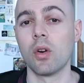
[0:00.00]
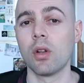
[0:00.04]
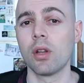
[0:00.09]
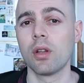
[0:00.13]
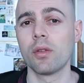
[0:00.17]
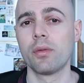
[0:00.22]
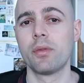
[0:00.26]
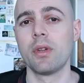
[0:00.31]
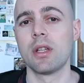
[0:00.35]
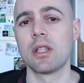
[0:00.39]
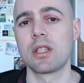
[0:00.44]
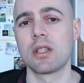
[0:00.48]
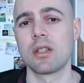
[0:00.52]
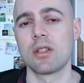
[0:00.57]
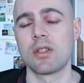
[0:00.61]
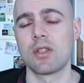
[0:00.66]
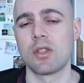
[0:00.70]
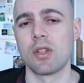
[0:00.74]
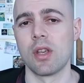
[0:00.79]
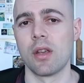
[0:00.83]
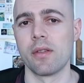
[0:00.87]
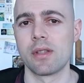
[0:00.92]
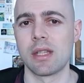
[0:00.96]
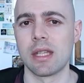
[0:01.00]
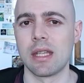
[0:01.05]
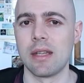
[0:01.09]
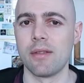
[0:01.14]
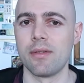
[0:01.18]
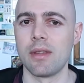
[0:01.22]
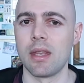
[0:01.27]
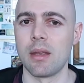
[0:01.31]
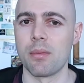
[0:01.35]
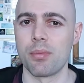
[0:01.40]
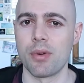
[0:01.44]
All of which serves to
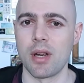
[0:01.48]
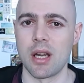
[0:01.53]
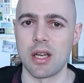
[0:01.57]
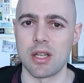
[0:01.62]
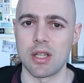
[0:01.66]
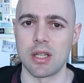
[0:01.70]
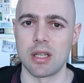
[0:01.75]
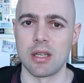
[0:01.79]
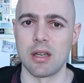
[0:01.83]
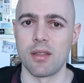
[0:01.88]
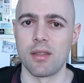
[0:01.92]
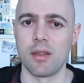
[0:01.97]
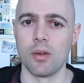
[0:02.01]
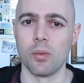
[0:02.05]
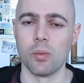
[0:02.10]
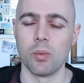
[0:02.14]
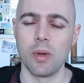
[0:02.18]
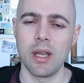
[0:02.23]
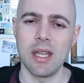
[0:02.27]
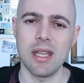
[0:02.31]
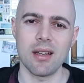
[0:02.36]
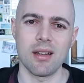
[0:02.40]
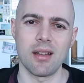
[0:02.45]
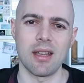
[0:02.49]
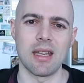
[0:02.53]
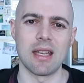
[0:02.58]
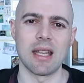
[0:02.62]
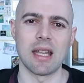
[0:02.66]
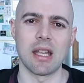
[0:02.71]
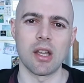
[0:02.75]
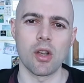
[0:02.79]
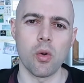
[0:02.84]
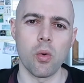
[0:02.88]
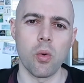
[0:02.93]
give the impression that we are in
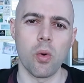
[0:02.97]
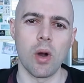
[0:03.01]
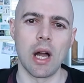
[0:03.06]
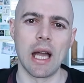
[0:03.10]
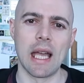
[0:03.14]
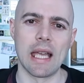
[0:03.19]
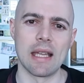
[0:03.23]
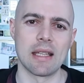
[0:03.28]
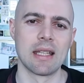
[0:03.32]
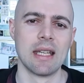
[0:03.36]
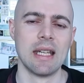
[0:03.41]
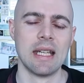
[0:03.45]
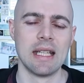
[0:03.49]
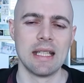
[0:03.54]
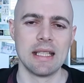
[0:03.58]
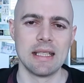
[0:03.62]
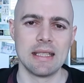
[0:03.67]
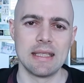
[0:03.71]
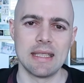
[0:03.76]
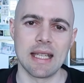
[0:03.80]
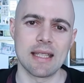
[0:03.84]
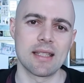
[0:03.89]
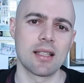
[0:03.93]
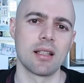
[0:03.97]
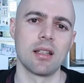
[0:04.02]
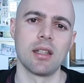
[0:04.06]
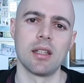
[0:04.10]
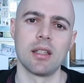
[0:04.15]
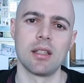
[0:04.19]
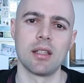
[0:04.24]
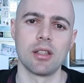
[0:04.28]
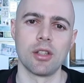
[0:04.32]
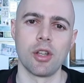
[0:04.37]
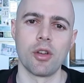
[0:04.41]
a quiet,
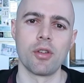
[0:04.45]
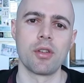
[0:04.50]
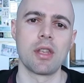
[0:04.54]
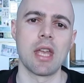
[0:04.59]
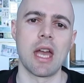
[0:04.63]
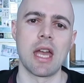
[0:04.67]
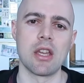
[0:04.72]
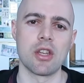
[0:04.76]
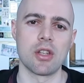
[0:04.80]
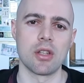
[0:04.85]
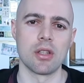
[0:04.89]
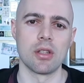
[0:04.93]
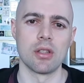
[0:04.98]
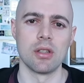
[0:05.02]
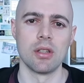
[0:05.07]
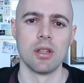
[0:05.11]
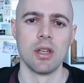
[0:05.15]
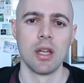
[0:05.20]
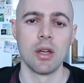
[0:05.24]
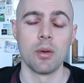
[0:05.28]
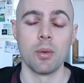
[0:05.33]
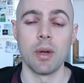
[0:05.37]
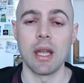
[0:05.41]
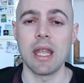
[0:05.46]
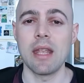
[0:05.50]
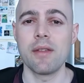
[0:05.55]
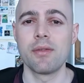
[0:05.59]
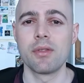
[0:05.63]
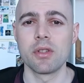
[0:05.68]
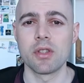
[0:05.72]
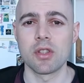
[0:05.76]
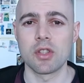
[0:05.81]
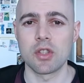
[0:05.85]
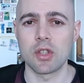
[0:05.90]
desolate location, where
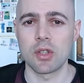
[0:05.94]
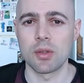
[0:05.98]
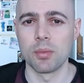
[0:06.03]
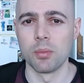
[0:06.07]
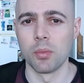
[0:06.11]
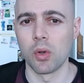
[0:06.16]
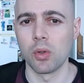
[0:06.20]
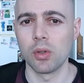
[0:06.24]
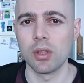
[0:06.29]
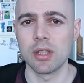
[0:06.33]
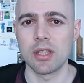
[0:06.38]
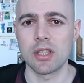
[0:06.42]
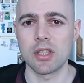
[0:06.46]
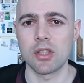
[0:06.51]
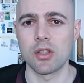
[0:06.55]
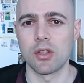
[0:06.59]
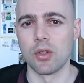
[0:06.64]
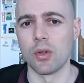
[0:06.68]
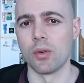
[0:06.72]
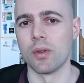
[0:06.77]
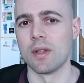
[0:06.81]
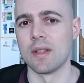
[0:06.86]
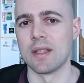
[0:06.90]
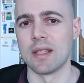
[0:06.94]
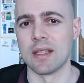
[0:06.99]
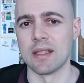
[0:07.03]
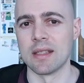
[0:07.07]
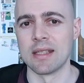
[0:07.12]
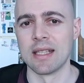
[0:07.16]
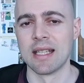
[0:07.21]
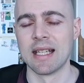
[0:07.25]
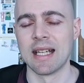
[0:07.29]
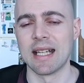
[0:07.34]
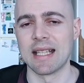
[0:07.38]
even the smallest
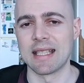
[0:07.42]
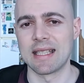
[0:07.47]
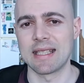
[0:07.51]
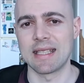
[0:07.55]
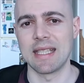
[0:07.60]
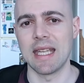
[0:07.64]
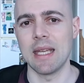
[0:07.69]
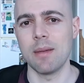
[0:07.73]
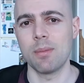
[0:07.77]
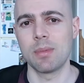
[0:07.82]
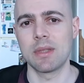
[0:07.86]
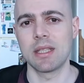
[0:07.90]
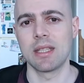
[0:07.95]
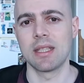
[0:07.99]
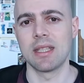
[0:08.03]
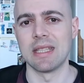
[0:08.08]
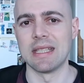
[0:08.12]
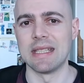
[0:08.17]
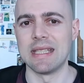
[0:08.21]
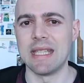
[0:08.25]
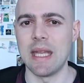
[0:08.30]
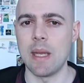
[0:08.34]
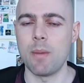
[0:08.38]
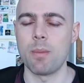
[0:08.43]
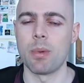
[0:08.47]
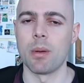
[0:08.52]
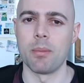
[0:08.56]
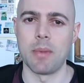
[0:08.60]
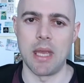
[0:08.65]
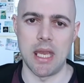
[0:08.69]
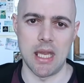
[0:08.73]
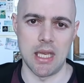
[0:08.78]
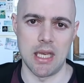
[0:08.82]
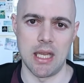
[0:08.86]
noises are steeped in deeper
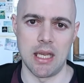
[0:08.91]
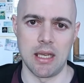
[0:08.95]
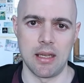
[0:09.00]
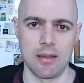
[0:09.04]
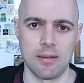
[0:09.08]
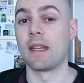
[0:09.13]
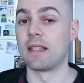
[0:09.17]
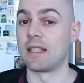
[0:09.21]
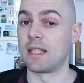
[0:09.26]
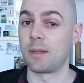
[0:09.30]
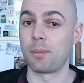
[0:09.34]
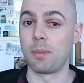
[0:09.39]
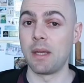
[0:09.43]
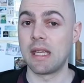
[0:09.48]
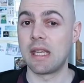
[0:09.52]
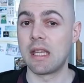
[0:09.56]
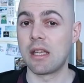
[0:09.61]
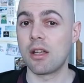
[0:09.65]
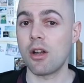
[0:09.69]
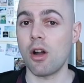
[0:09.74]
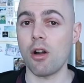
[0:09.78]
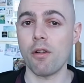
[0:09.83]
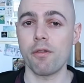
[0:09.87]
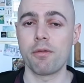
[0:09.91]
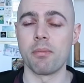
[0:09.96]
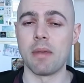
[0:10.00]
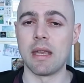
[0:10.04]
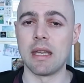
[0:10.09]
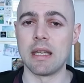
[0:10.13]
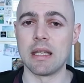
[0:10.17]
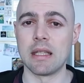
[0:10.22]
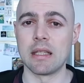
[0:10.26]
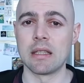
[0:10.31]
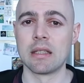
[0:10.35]
meaning. And speaking of
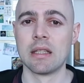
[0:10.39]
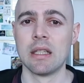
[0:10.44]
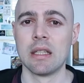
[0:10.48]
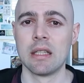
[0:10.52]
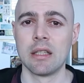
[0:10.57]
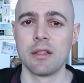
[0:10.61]
meaning,